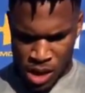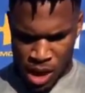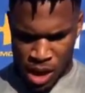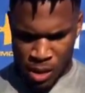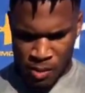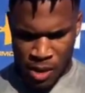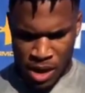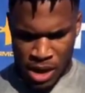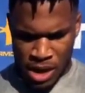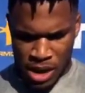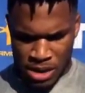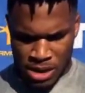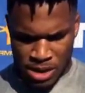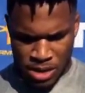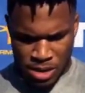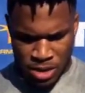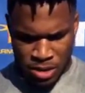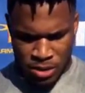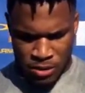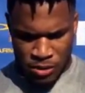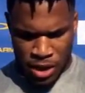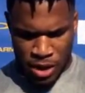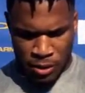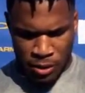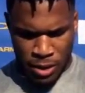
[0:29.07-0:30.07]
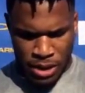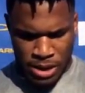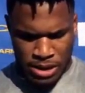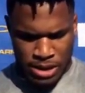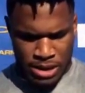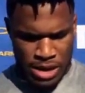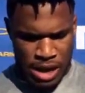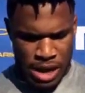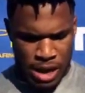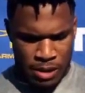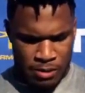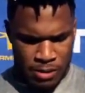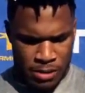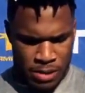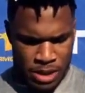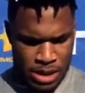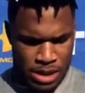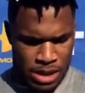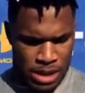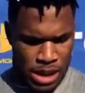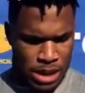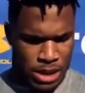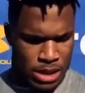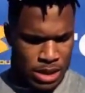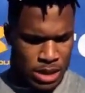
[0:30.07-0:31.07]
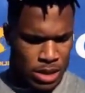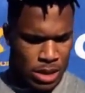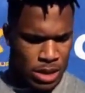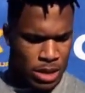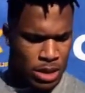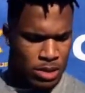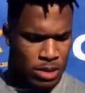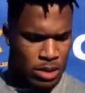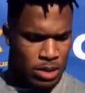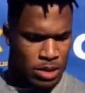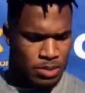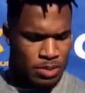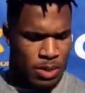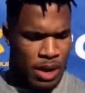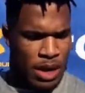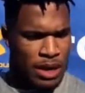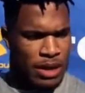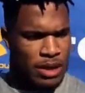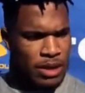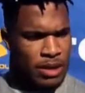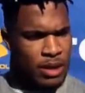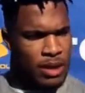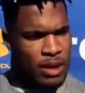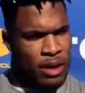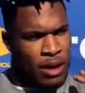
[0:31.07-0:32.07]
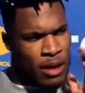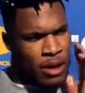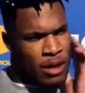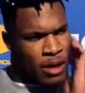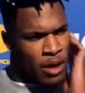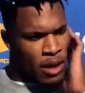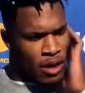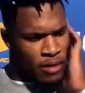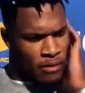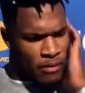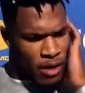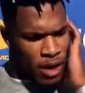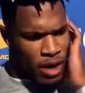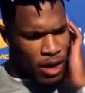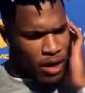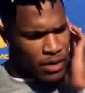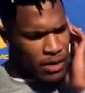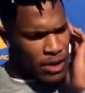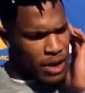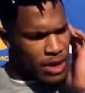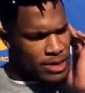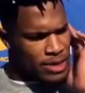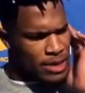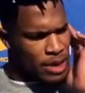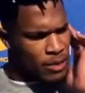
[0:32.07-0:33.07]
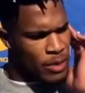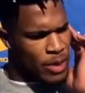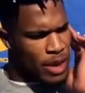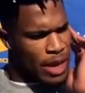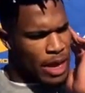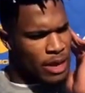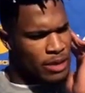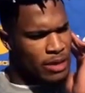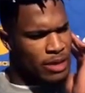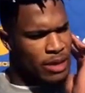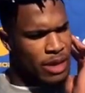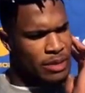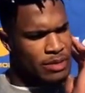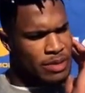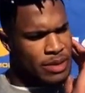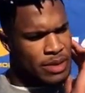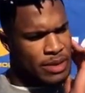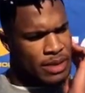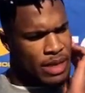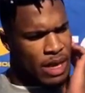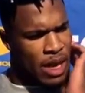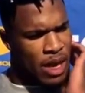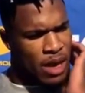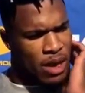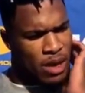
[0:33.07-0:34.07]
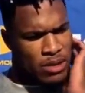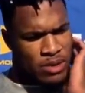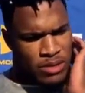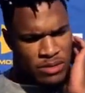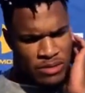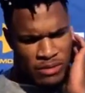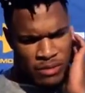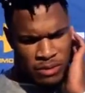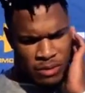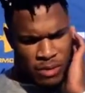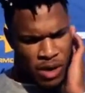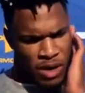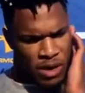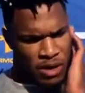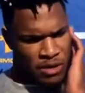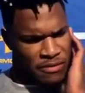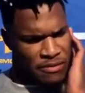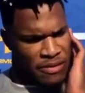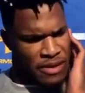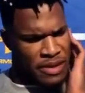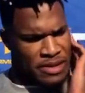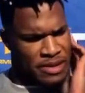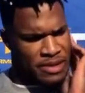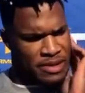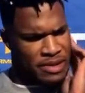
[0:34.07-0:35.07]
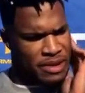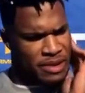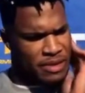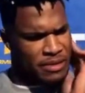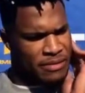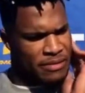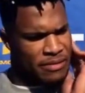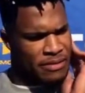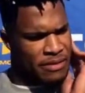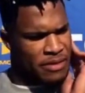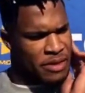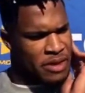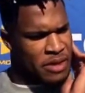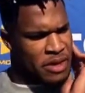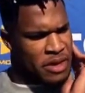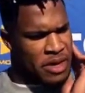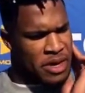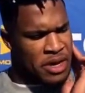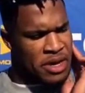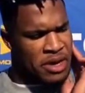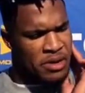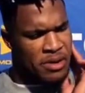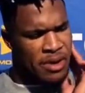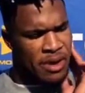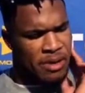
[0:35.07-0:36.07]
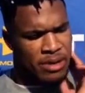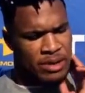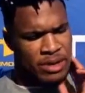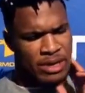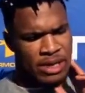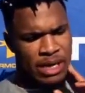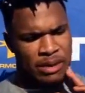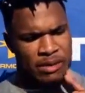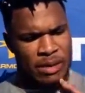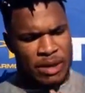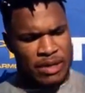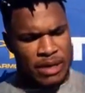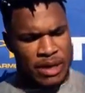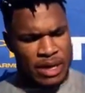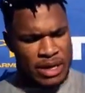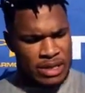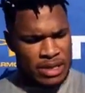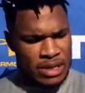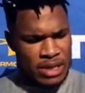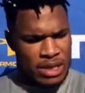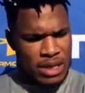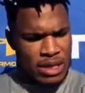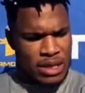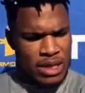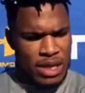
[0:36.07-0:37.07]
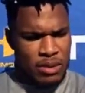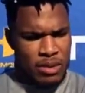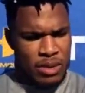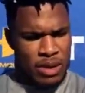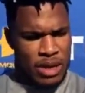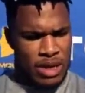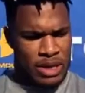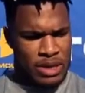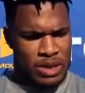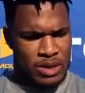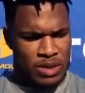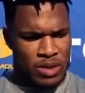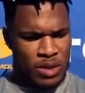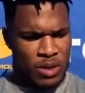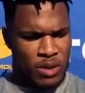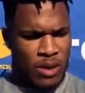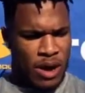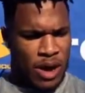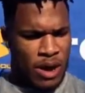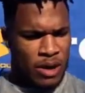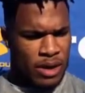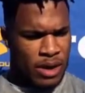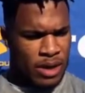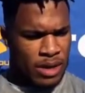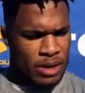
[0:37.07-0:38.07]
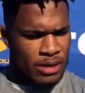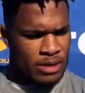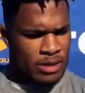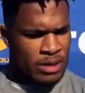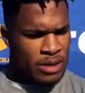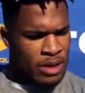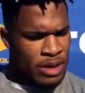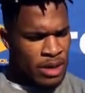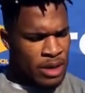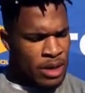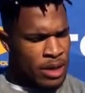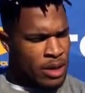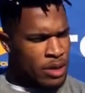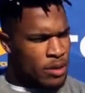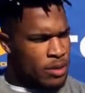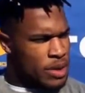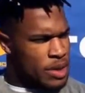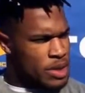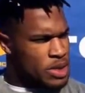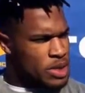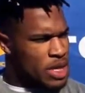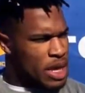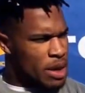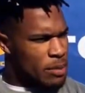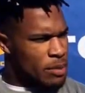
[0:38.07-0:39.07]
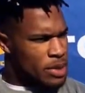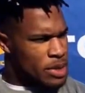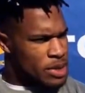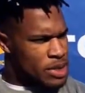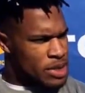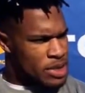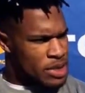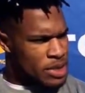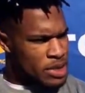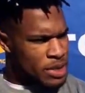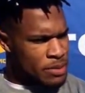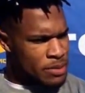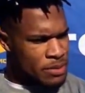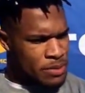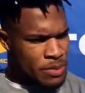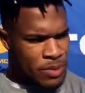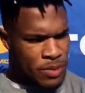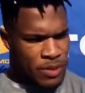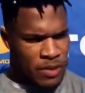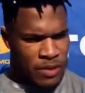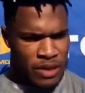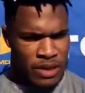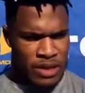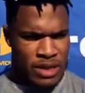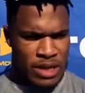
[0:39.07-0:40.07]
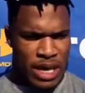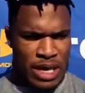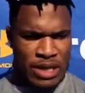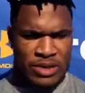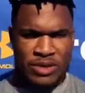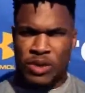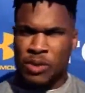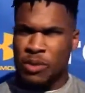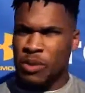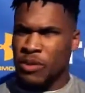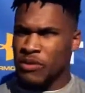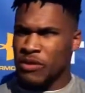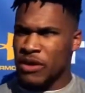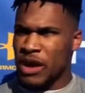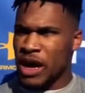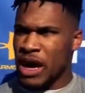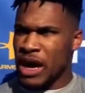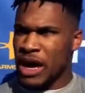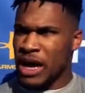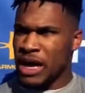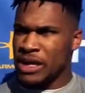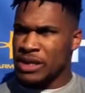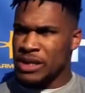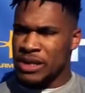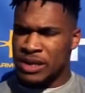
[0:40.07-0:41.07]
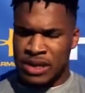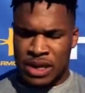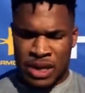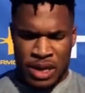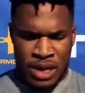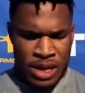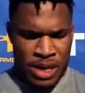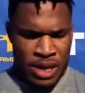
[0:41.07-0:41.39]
I mean, it's a great way to stamp the season, you know, despite of all the things that we had, the ups and downs from all phases of, you know, our team. I think it's good that we get to go out and win a championship with this last group of guys.